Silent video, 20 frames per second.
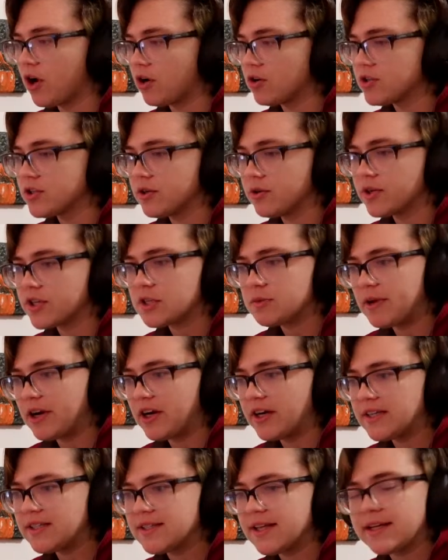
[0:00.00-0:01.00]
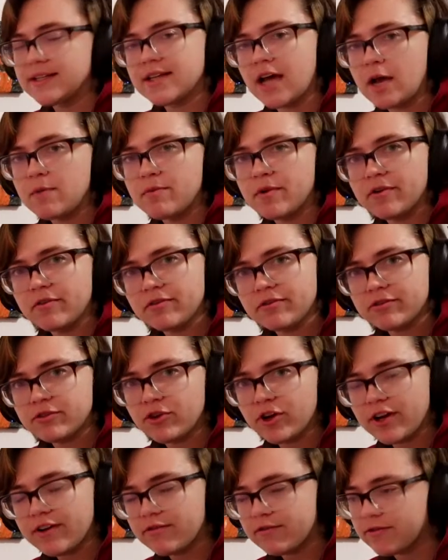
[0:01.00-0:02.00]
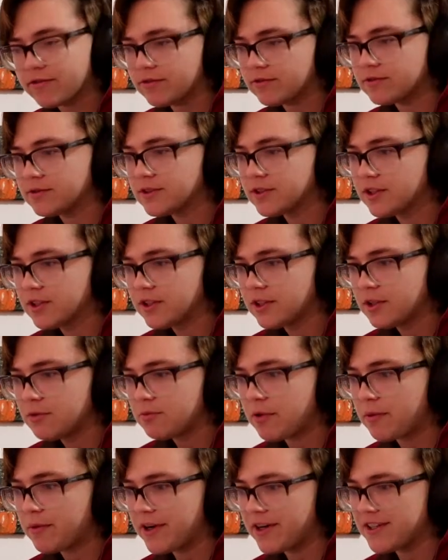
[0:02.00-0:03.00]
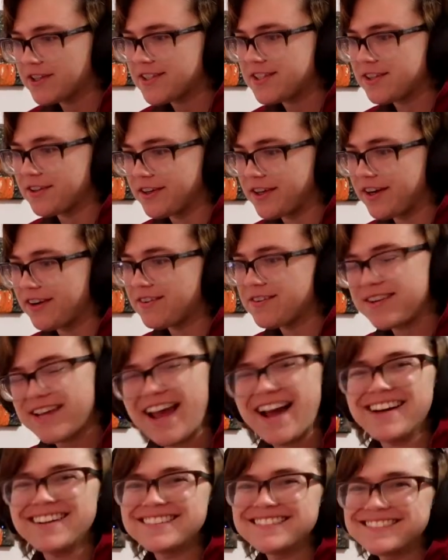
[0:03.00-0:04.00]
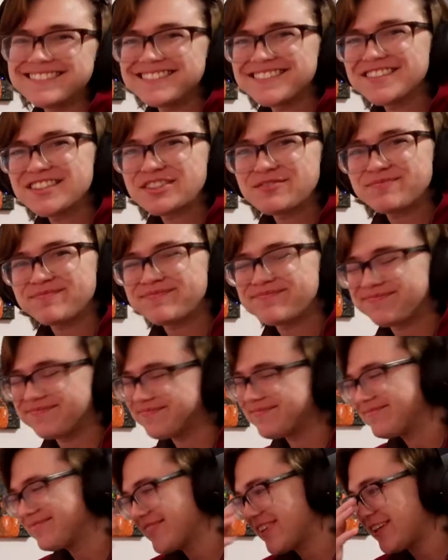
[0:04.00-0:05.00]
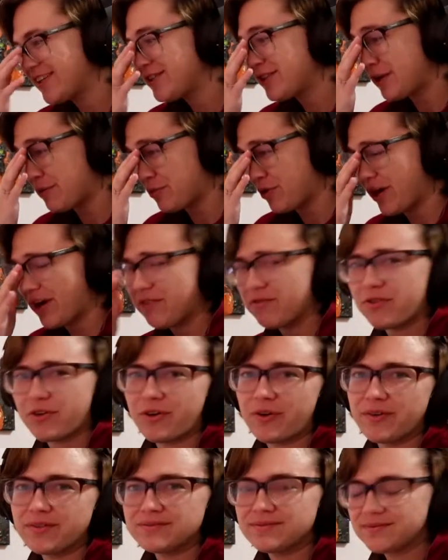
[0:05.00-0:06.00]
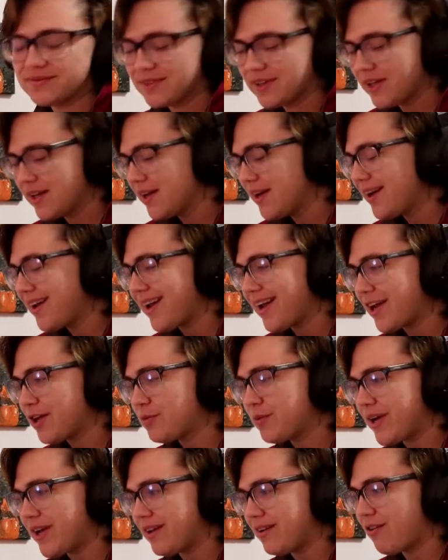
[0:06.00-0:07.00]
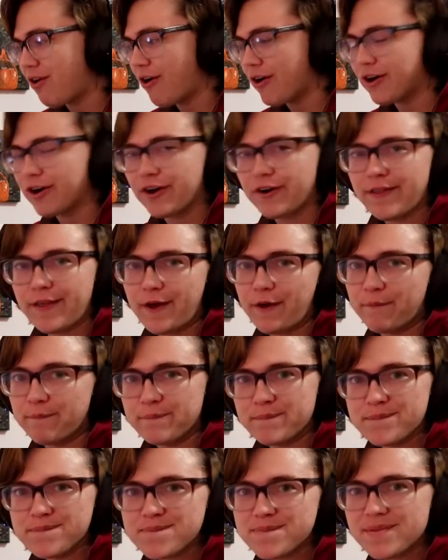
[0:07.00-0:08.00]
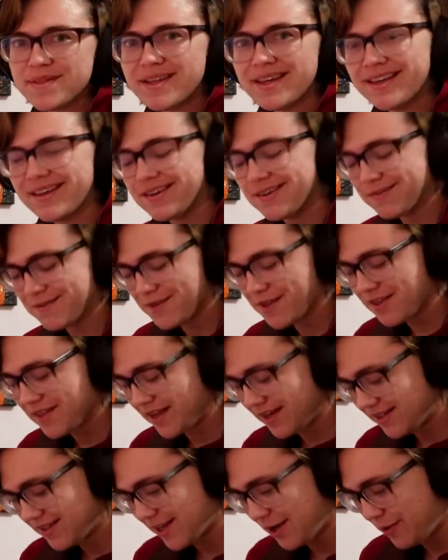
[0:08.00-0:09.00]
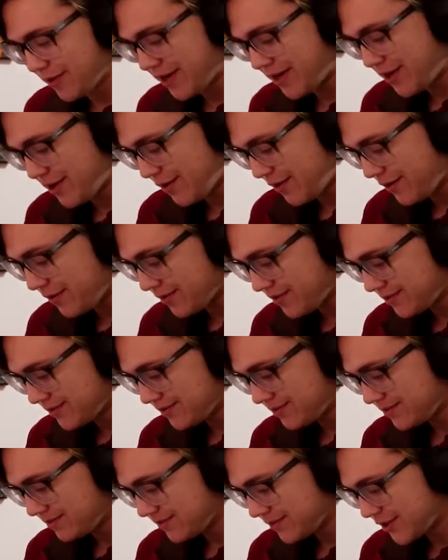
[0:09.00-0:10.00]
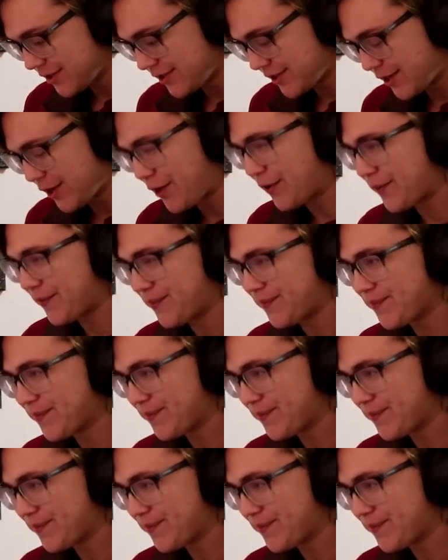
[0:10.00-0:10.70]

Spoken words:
also experience that type of grief. But we're still here. Yeah. So I'm grateful. And we can honor them and the things that we do. So.